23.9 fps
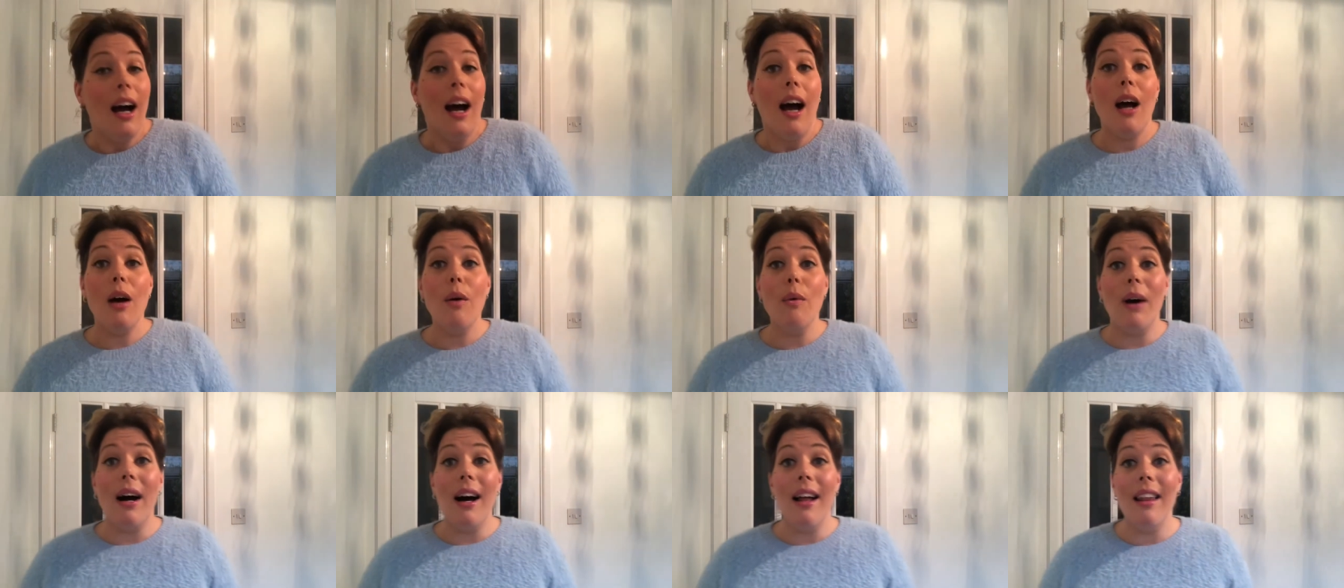Oh
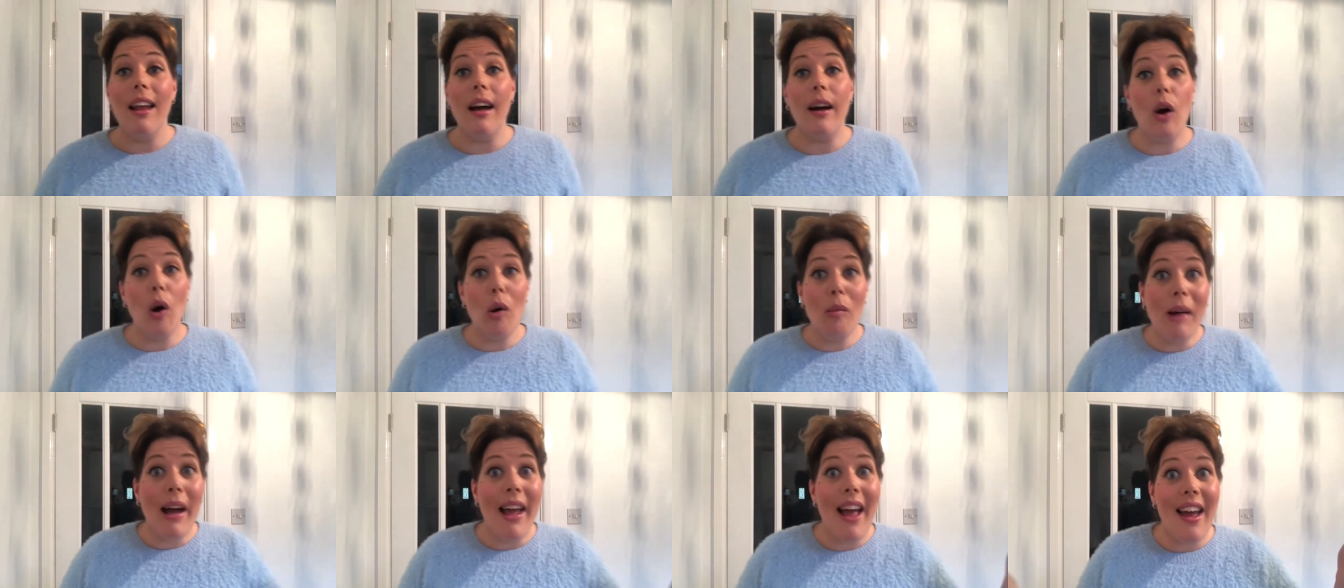well, I
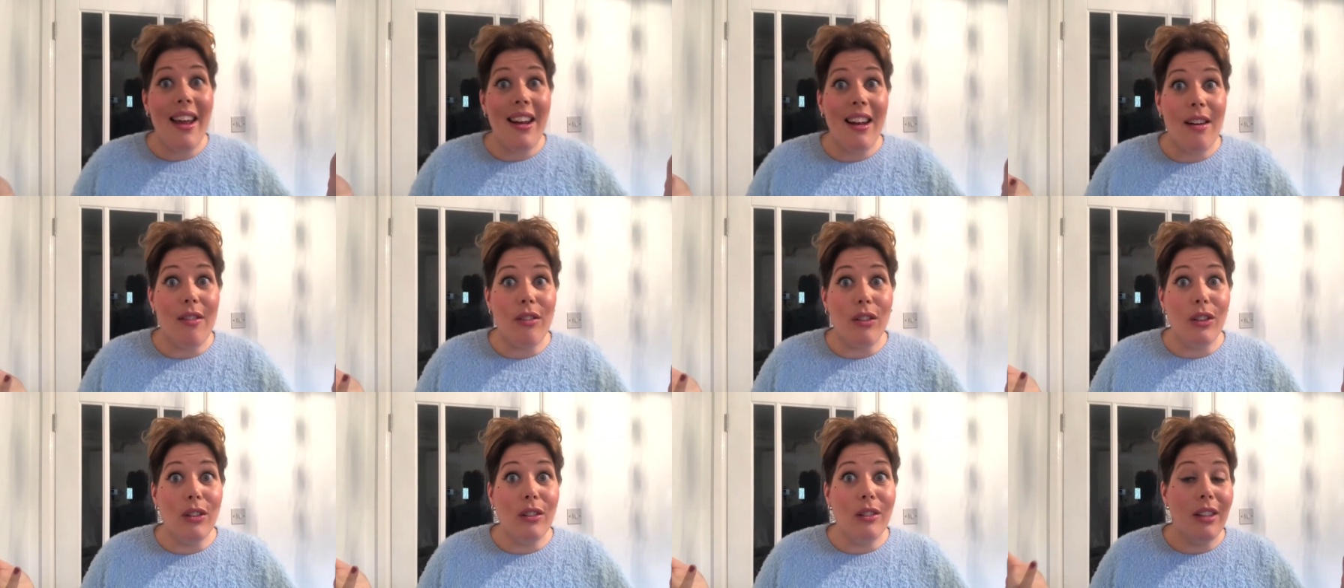got my A
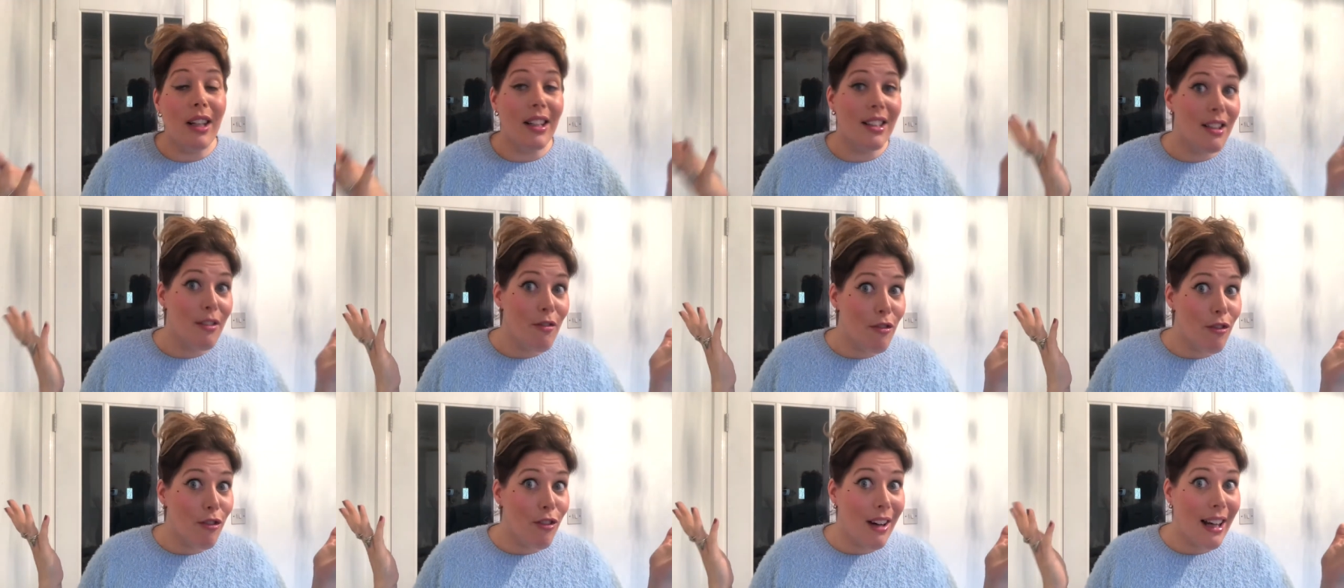level. I
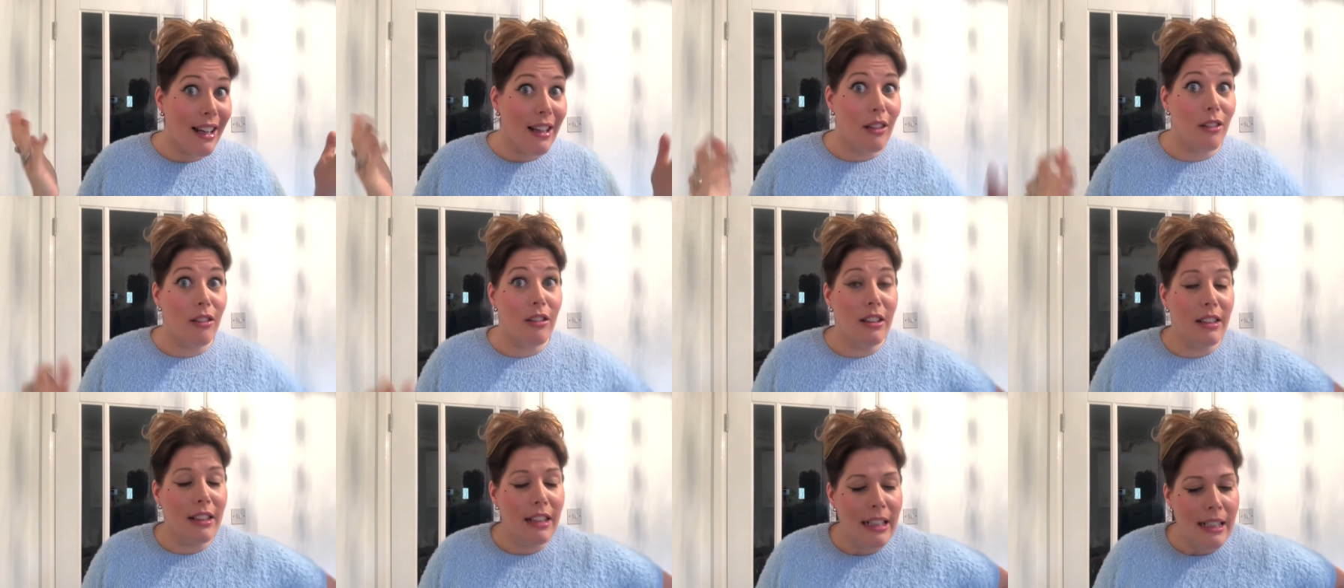didn't
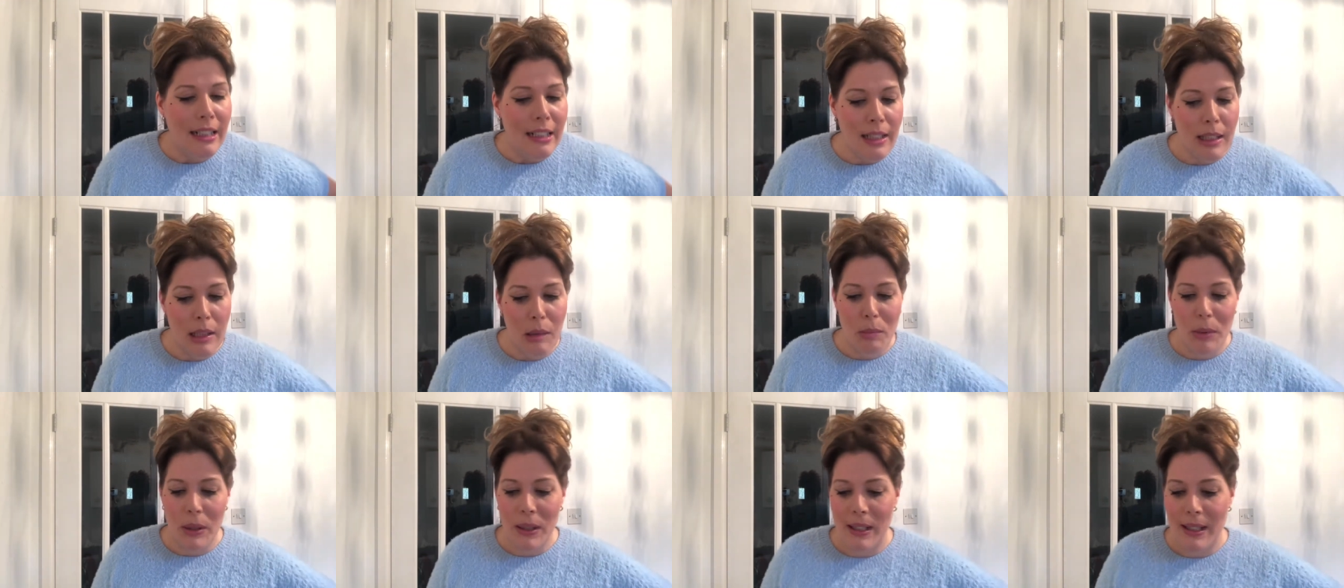fail at least,
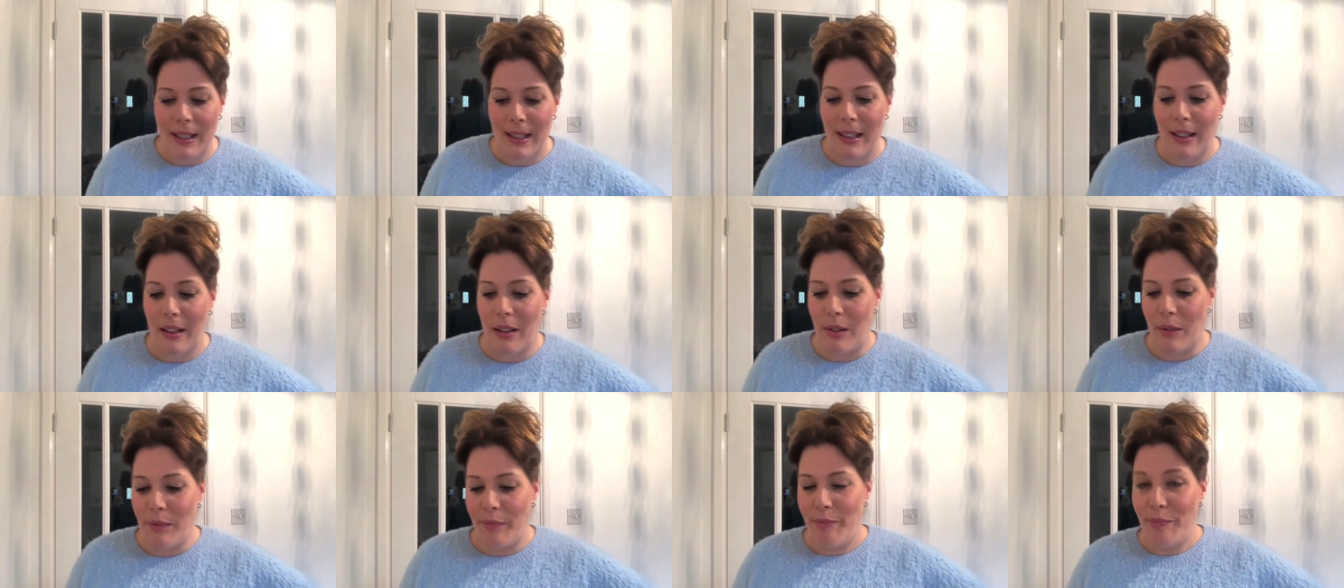but
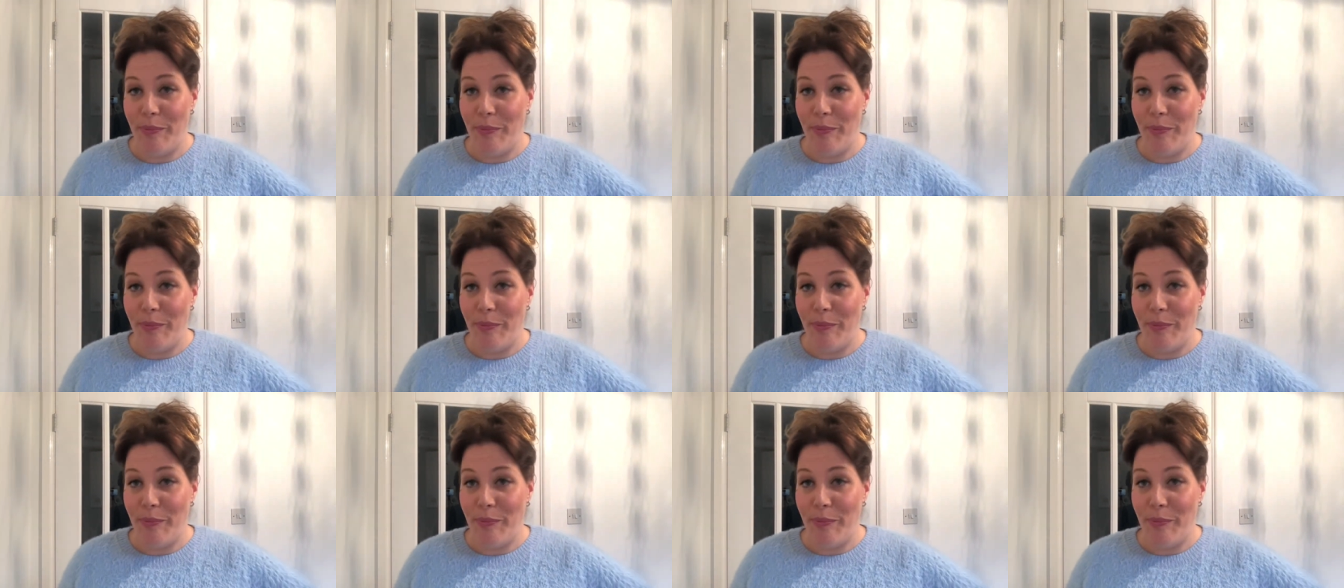still.